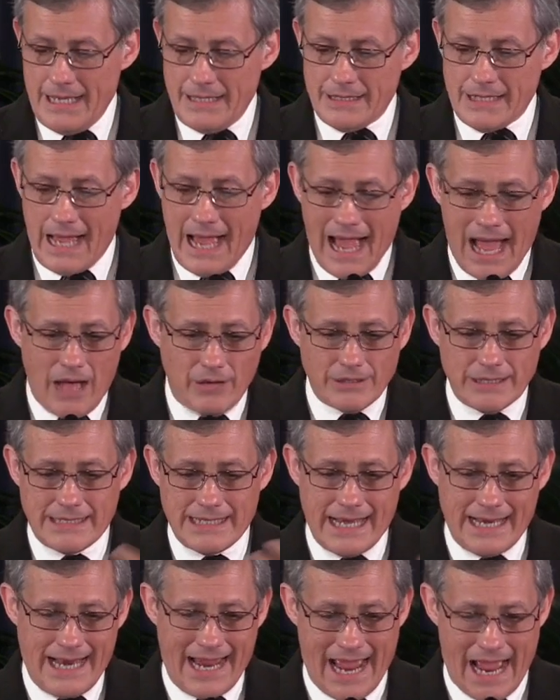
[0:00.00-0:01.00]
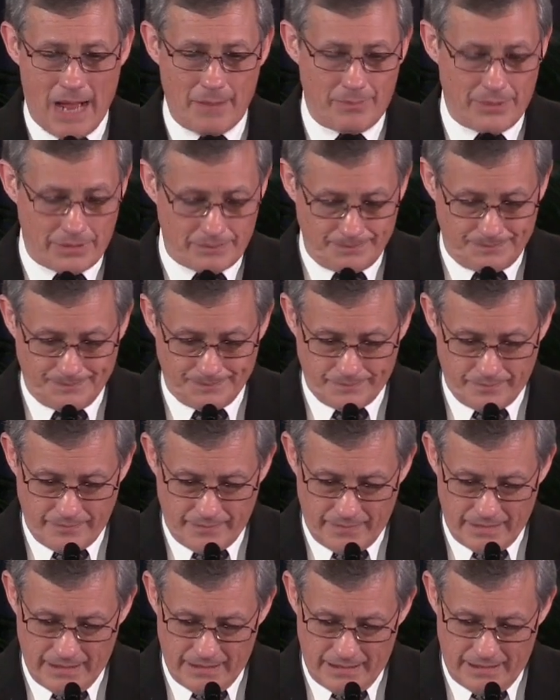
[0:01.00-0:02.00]
So, how does that happen?
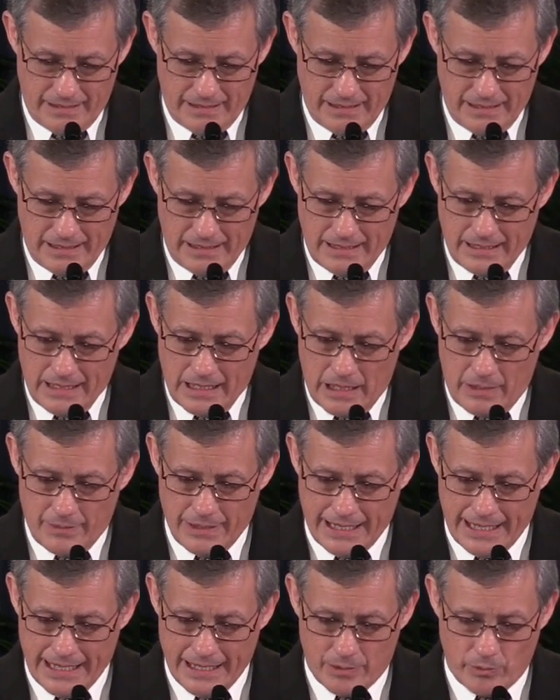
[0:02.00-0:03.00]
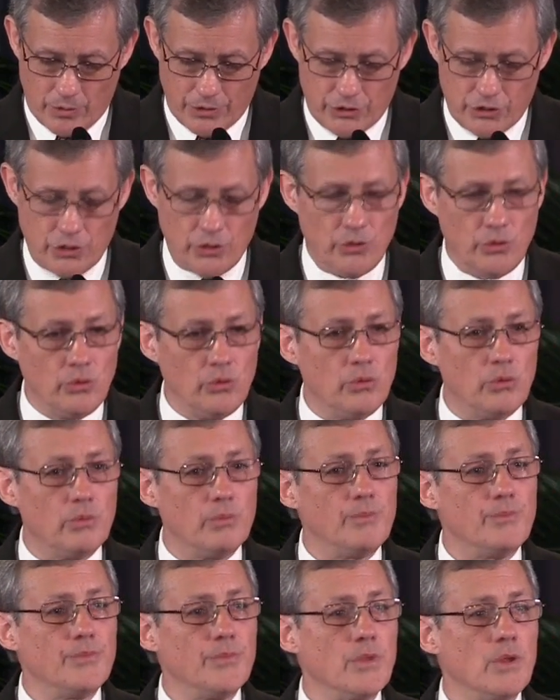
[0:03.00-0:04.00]
I'm going to end with
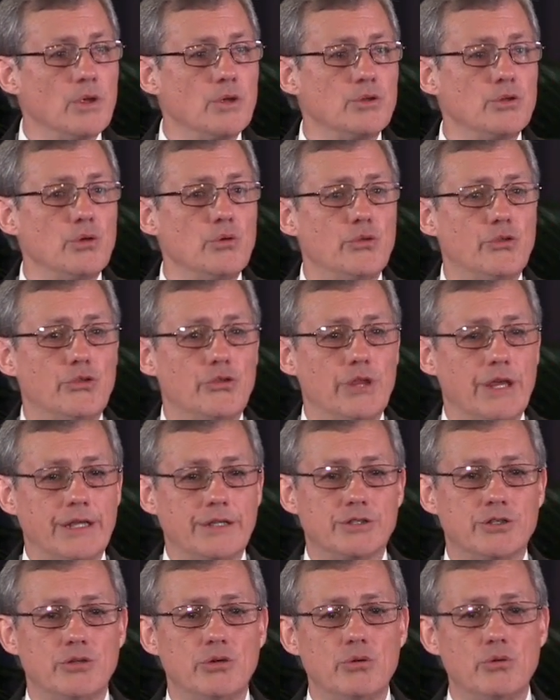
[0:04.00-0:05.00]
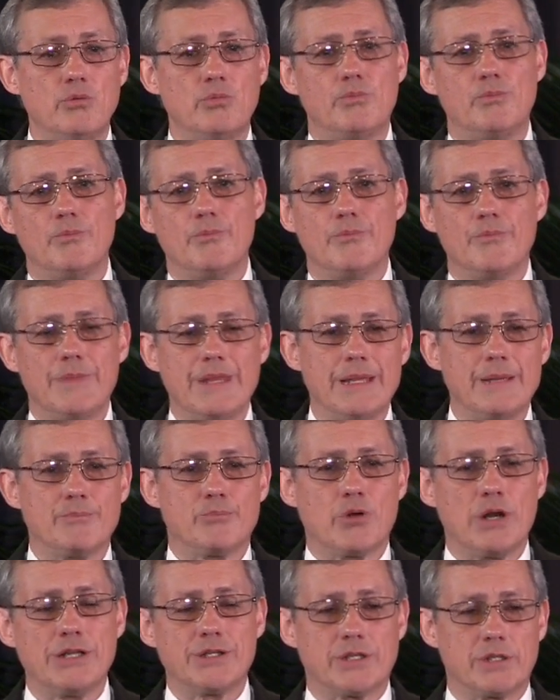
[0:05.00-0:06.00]
two, two things, two
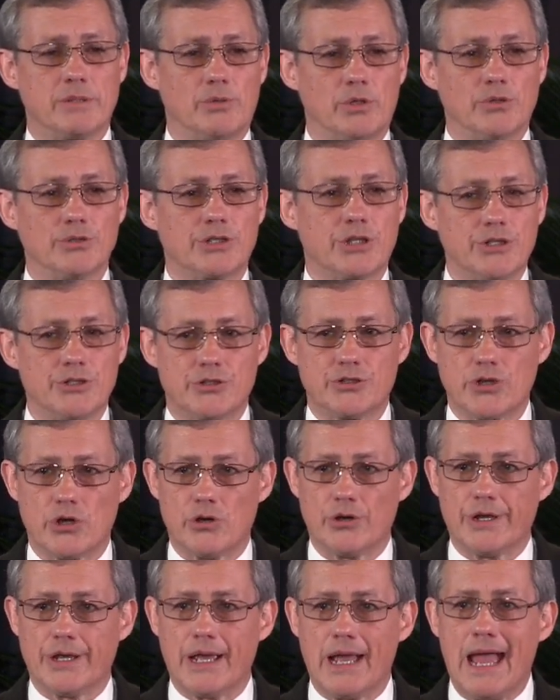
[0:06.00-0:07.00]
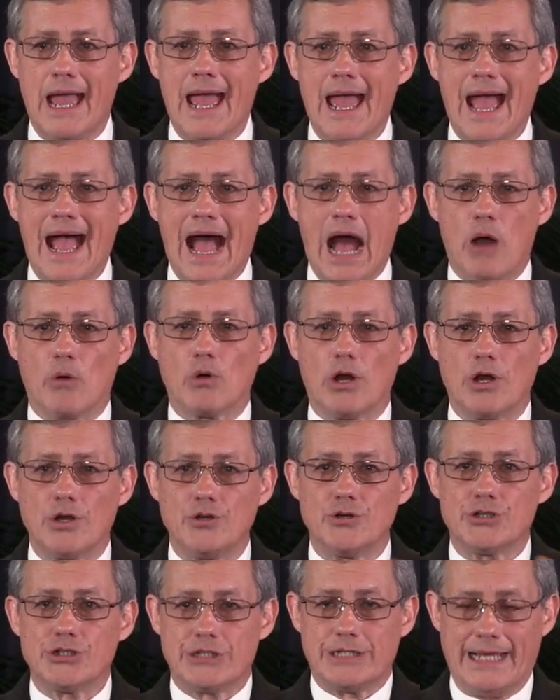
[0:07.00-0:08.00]
principles concerning our
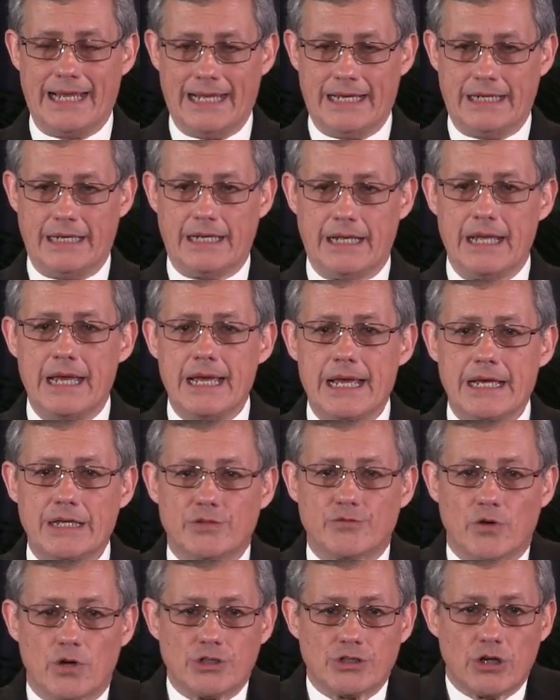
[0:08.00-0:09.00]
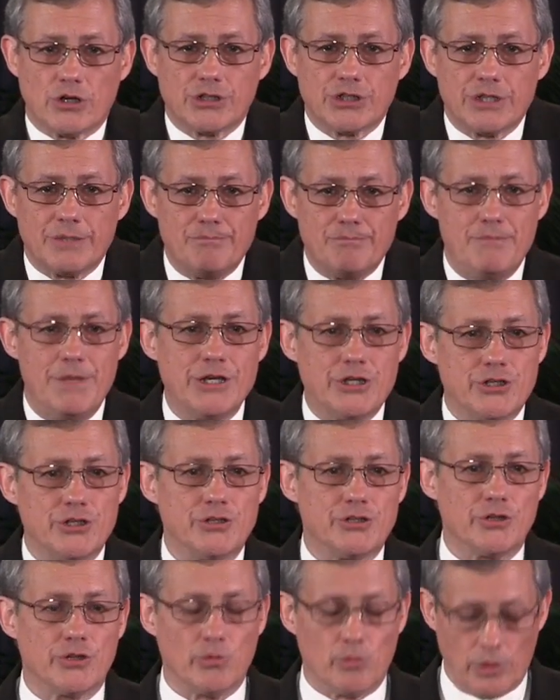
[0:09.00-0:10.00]
understanding as far as our
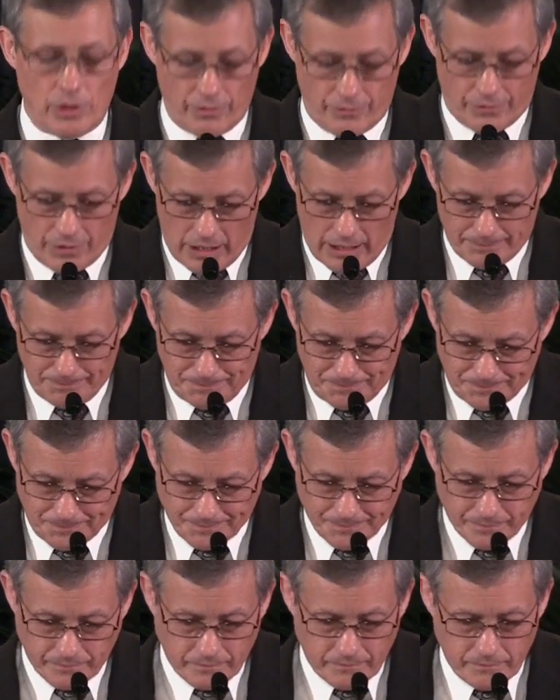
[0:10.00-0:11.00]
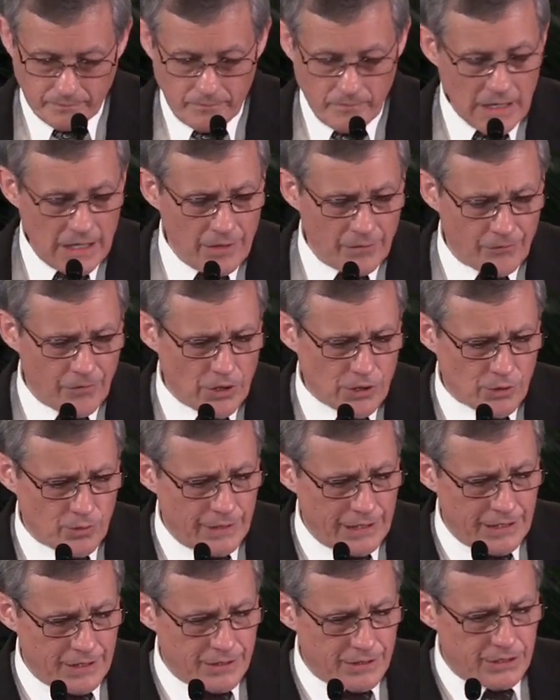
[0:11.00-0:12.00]
submission to the will of God. And the first
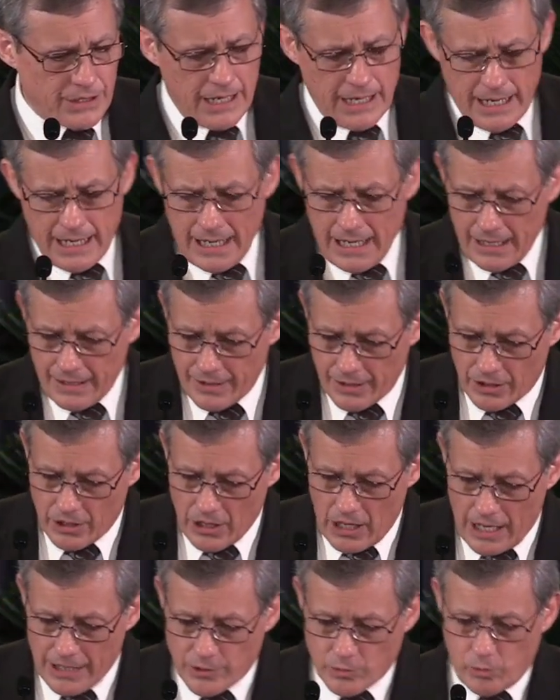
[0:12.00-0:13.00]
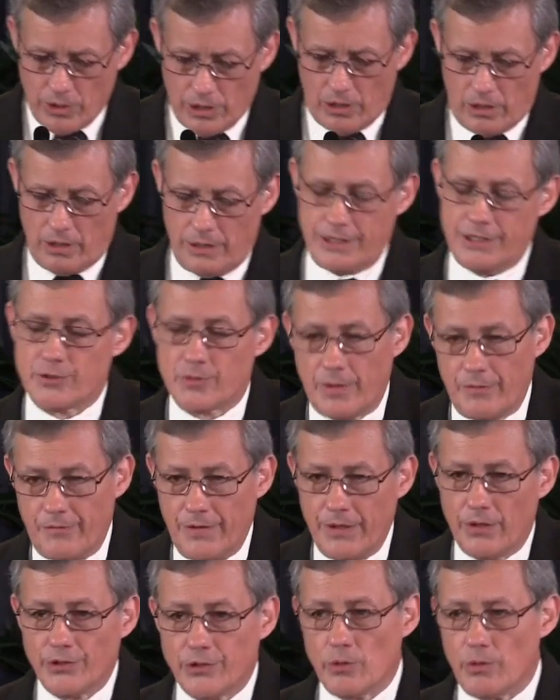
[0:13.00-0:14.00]
one is that God's will is
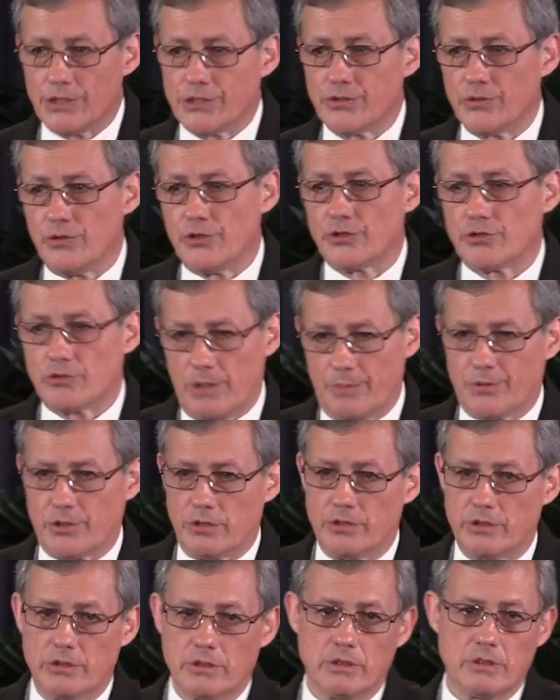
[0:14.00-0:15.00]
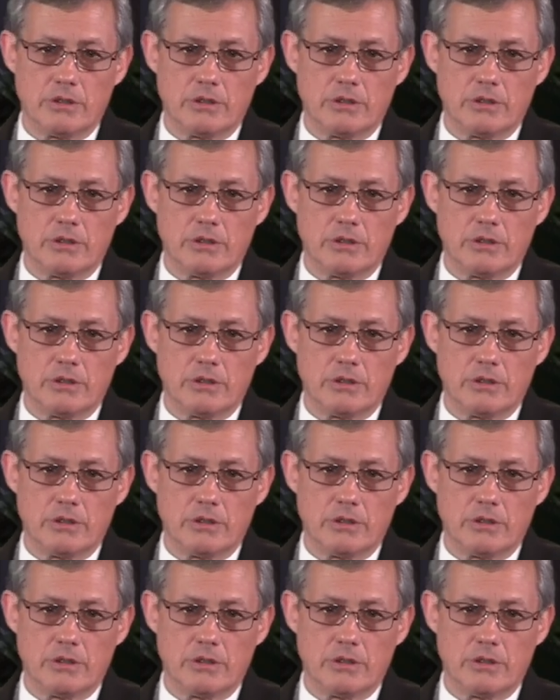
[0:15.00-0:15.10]
revealed to us through the scriptures.